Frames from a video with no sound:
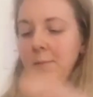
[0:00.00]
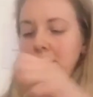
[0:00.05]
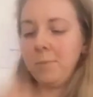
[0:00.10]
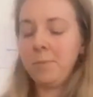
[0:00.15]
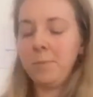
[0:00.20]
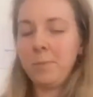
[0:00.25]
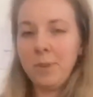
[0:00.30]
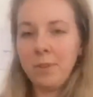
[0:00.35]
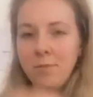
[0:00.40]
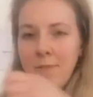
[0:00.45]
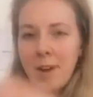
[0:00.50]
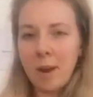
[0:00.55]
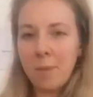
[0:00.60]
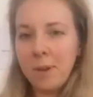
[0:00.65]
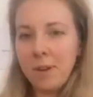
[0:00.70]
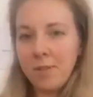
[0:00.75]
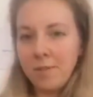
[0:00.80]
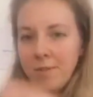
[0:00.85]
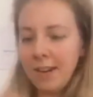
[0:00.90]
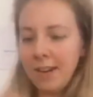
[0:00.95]
but
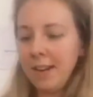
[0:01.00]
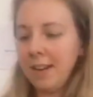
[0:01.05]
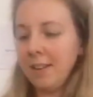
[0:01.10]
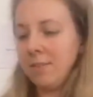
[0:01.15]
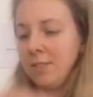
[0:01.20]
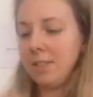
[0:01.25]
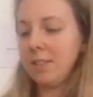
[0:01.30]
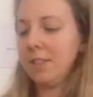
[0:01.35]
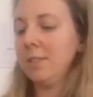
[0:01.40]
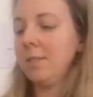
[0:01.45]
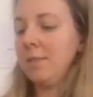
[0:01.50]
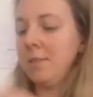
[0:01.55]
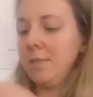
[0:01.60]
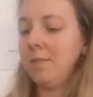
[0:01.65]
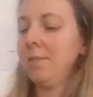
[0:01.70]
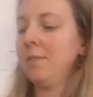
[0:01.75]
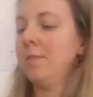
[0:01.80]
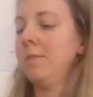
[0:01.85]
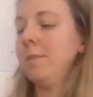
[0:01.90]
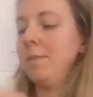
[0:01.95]
wrap it round
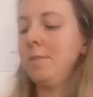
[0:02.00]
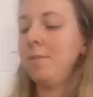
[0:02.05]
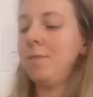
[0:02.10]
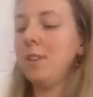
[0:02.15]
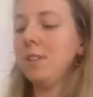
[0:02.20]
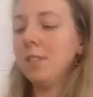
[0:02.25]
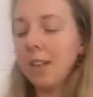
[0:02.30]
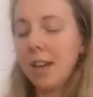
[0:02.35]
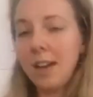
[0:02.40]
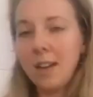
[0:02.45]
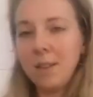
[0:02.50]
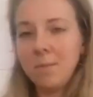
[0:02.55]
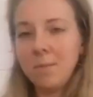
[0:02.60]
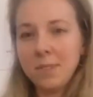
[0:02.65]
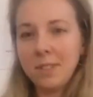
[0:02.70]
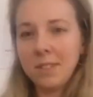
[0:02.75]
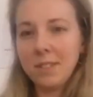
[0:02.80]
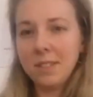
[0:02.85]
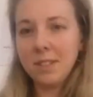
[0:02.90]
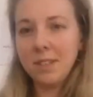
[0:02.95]
a few
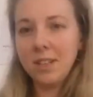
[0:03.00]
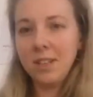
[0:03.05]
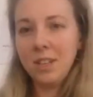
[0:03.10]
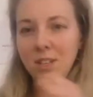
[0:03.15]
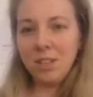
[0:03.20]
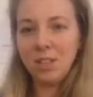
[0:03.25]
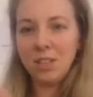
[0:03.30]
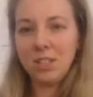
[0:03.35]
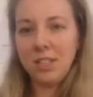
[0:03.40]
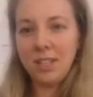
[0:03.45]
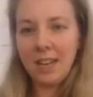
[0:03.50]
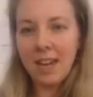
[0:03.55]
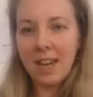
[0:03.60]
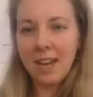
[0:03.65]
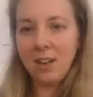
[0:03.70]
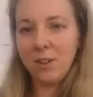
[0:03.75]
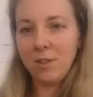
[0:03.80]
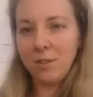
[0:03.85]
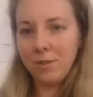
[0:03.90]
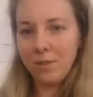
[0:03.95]
times just to get
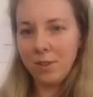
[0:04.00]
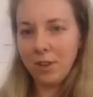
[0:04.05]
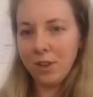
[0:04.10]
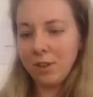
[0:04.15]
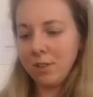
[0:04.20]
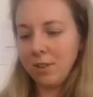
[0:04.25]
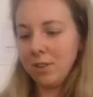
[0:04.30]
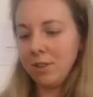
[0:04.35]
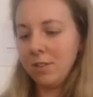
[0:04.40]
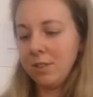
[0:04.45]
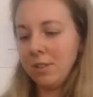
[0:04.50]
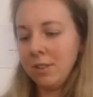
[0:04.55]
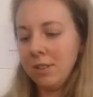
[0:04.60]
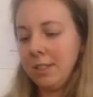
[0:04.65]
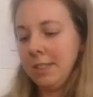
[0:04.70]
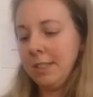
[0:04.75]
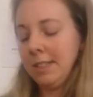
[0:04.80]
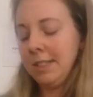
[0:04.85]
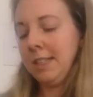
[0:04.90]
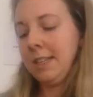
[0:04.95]
enough of a core.
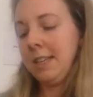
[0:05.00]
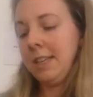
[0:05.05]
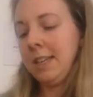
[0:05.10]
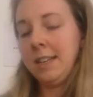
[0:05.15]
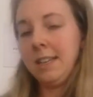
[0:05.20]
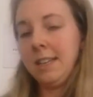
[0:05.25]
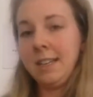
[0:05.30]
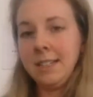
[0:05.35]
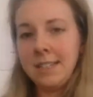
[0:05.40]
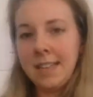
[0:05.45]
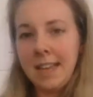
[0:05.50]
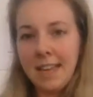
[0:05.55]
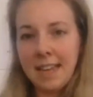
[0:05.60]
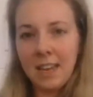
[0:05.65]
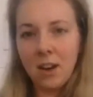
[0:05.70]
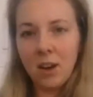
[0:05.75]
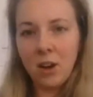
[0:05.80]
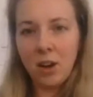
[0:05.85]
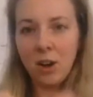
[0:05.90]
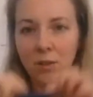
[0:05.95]
Take
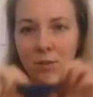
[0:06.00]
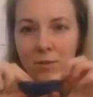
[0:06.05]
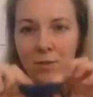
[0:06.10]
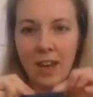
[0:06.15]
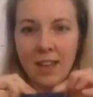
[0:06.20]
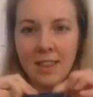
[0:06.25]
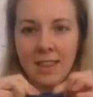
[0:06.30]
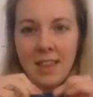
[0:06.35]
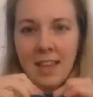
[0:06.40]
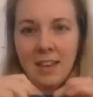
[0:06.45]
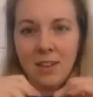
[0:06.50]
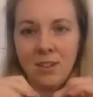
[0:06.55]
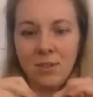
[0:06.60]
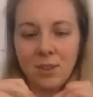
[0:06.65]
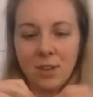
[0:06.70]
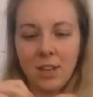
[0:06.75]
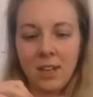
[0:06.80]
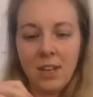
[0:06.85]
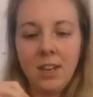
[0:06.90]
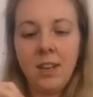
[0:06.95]
it off, and then you're
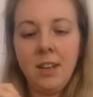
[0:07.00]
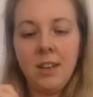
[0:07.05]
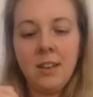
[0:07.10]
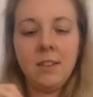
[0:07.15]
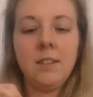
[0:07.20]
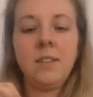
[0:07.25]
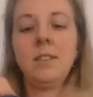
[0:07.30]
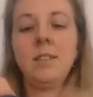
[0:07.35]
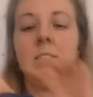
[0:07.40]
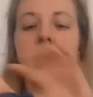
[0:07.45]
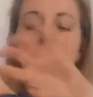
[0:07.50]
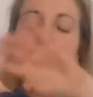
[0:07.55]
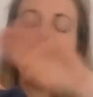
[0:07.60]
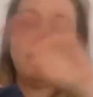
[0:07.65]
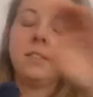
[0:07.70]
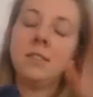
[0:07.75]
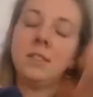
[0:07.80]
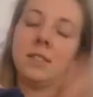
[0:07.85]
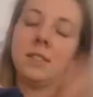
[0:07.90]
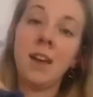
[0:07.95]
gonna
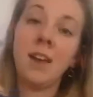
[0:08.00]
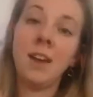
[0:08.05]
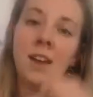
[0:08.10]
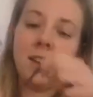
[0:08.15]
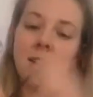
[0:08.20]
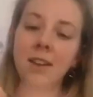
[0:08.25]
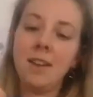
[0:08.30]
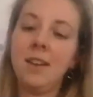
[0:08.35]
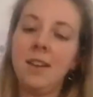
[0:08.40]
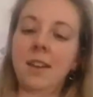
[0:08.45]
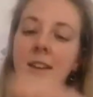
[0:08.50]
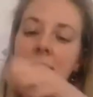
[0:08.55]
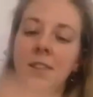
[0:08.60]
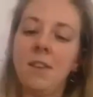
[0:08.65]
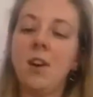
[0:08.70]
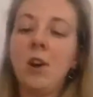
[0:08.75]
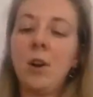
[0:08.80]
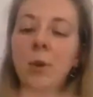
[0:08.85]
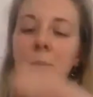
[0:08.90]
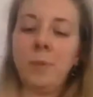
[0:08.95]
turn it
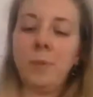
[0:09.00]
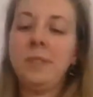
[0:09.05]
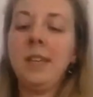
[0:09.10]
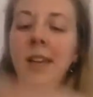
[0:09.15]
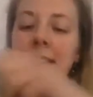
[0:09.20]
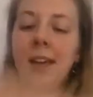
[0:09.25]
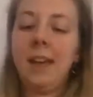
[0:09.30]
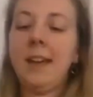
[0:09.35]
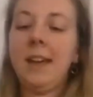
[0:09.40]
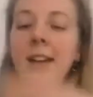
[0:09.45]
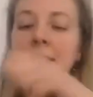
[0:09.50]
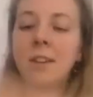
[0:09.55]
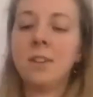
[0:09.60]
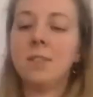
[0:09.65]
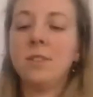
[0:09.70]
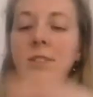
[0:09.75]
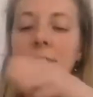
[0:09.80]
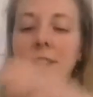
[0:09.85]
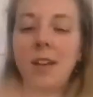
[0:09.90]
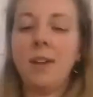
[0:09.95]
the opposite
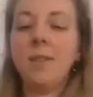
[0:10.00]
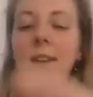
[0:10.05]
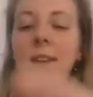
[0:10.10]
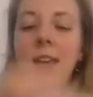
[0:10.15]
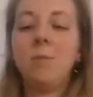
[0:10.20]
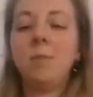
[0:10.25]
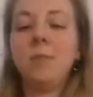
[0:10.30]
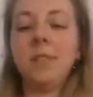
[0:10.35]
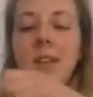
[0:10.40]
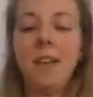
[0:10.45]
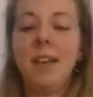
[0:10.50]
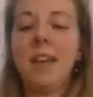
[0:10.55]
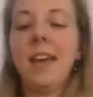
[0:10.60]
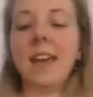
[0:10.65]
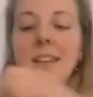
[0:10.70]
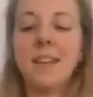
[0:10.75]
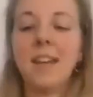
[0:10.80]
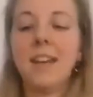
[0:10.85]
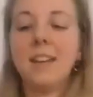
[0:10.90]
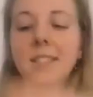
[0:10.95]
angle, so keep turning
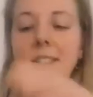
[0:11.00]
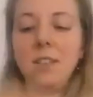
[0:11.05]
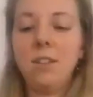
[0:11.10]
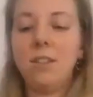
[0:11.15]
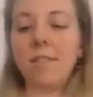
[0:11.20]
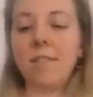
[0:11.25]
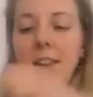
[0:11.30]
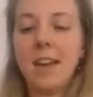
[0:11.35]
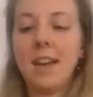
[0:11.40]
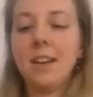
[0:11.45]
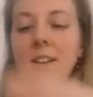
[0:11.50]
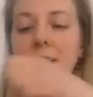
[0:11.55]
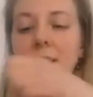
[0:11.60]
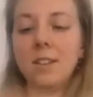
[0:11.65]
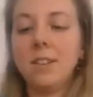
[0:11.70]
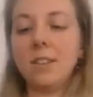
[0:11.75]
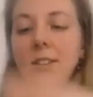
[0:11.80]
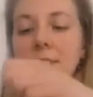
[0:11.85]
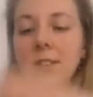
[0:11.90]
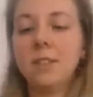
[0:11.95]
it a 90-degree
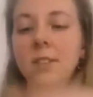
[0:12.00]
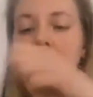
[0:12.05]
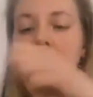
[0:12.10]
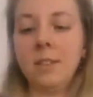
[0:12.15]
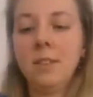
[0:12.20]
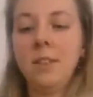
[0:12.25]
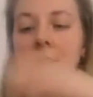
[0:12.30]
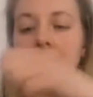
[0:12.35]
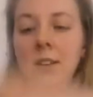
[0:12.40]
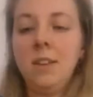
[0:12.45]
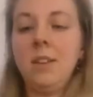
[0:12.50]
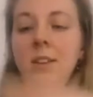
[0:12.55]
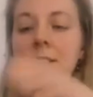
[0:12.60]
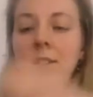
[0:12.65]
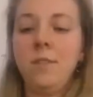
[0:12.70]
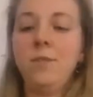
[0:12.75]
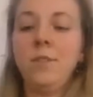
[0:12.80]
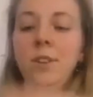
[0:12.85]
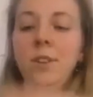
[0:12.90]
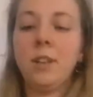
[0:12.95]
angle
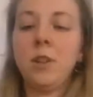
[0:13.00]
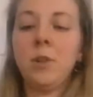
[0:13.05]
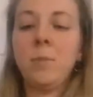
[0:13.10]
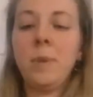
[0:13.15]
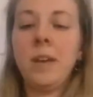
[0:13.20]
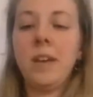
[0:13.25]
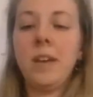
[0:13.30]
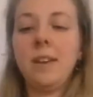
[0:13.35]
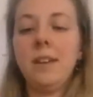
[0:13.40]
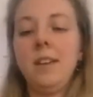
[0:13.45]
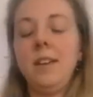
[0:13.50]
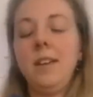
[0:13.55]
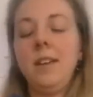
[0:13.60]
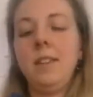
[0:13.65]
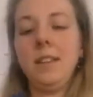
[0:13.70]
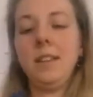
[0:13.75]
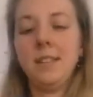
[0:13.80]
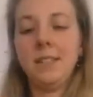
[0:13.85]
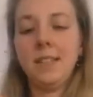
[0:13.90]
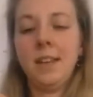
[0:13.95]
for a little bit,
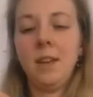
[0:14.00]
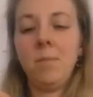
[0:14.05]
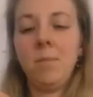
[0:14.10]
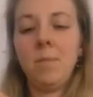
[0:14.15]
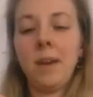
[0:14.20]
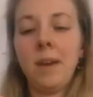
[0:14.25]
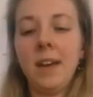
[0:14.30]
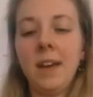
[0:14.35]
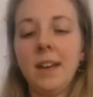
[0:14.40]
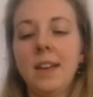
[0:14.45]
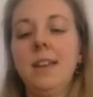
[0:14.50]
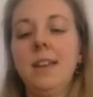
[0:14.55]
and then turn it back